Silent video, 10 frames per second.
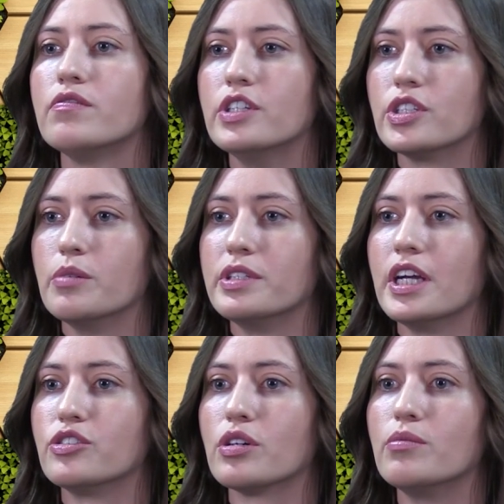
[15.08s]
envision a
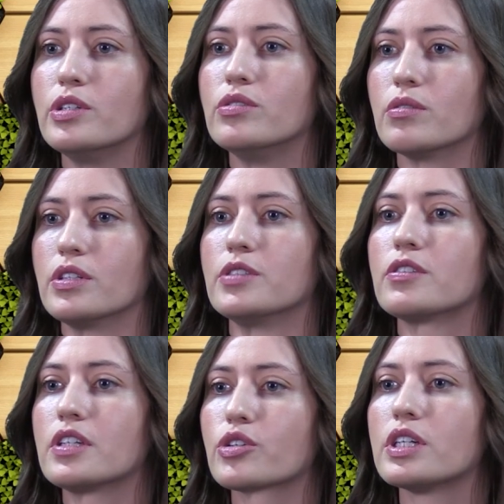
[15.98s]
potential move towards
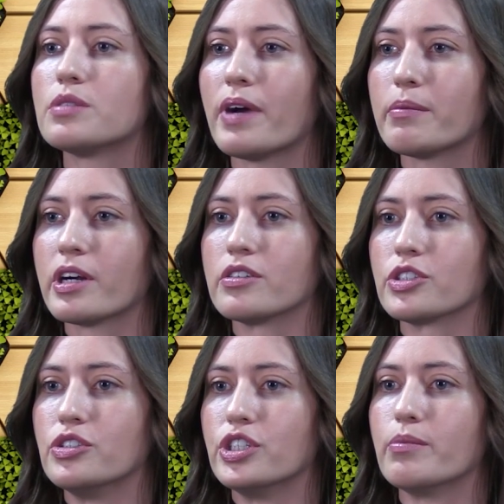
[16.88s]
increased
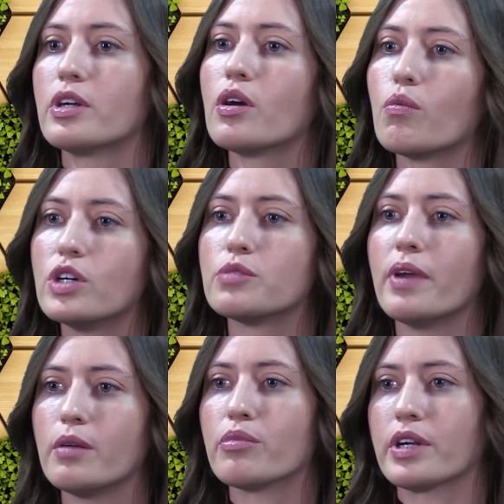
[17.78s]
bipartisanship, which
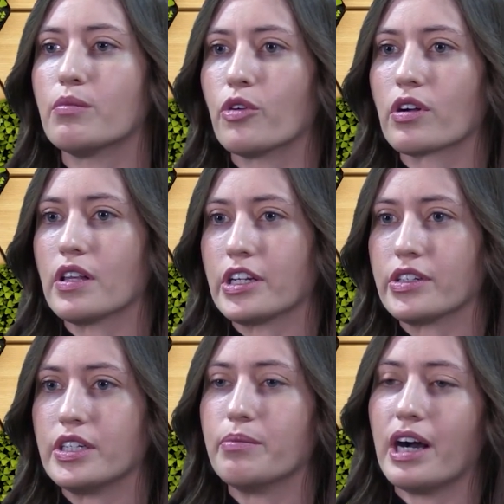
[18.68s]
may bring more
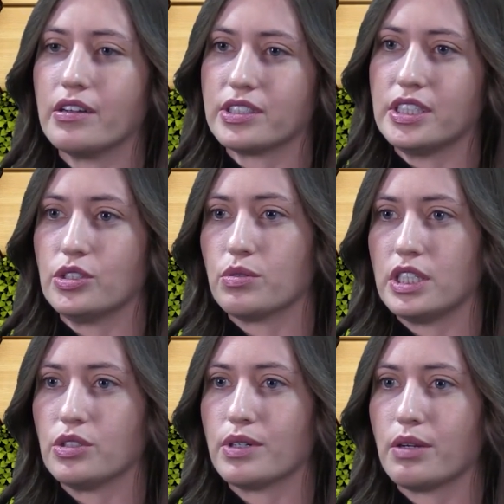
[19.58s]
clarity to policy in
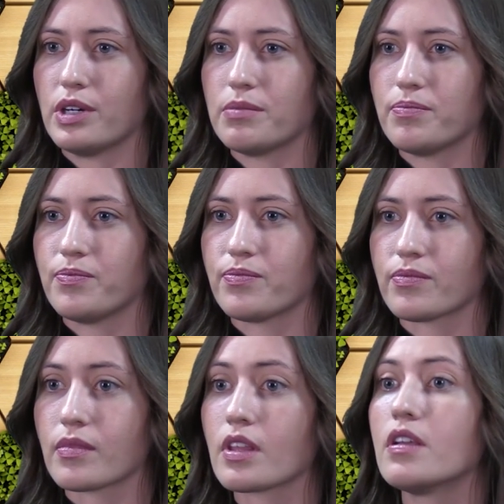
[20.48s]
twenty twenty-one.
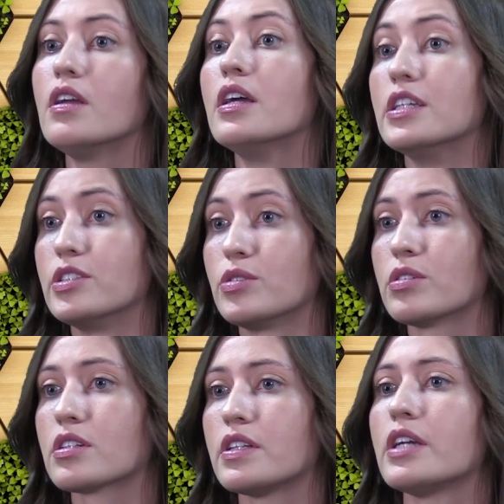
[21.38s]

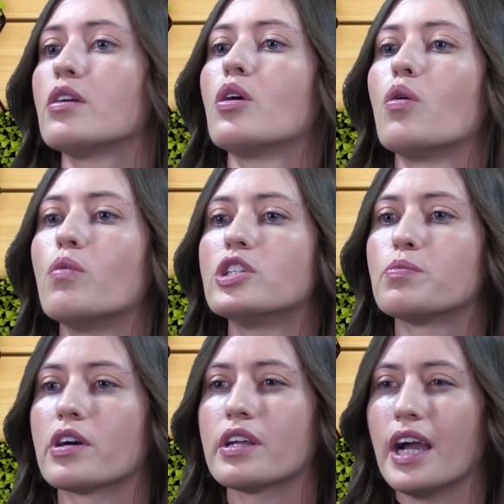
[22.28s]
Historically, which
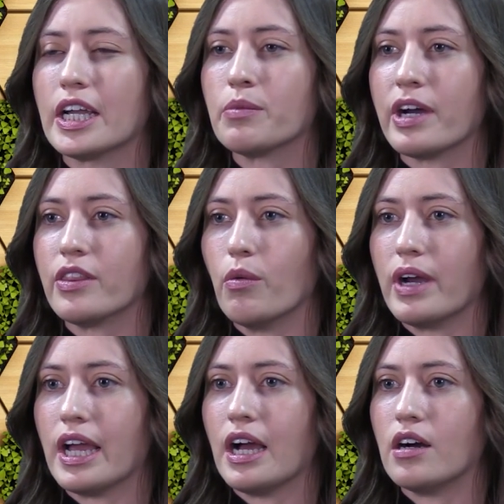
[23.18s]
party occupied the
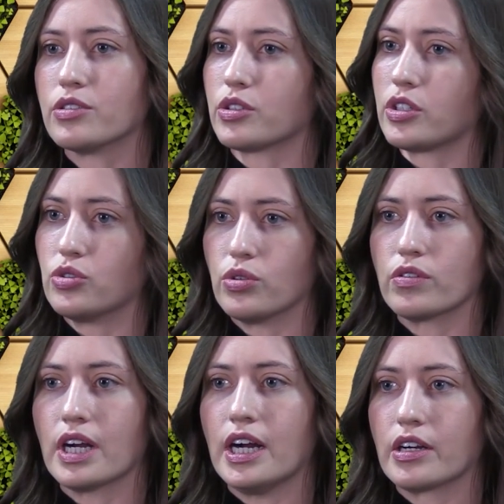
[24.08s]
White House or
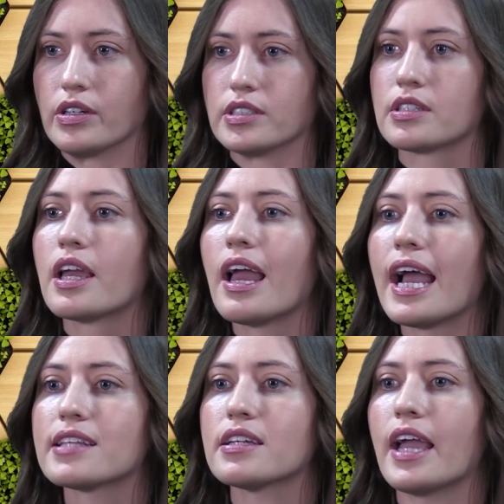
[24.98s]
controlled Congress
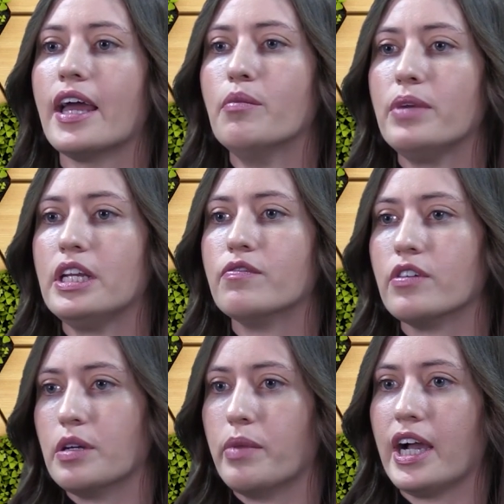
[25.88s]
hasn't had a meaningful
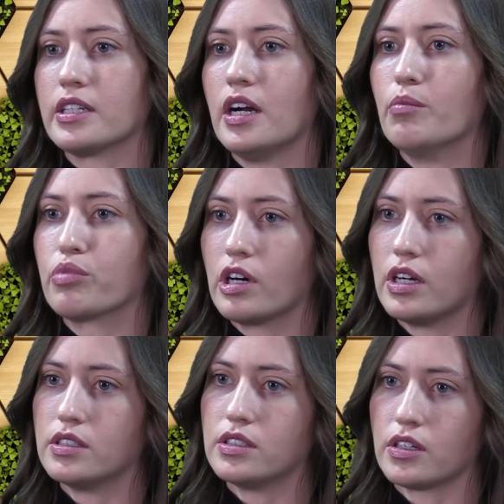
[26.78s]
impact on
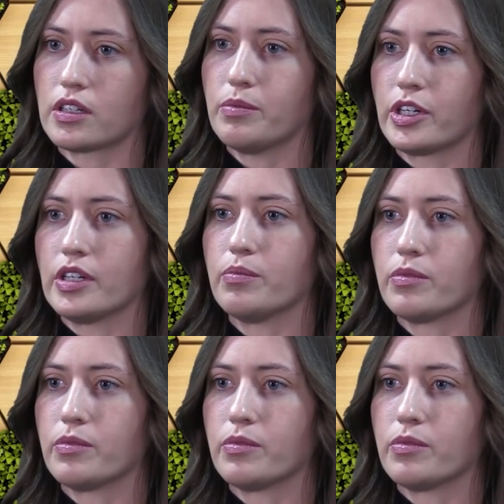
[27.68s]
broad stock market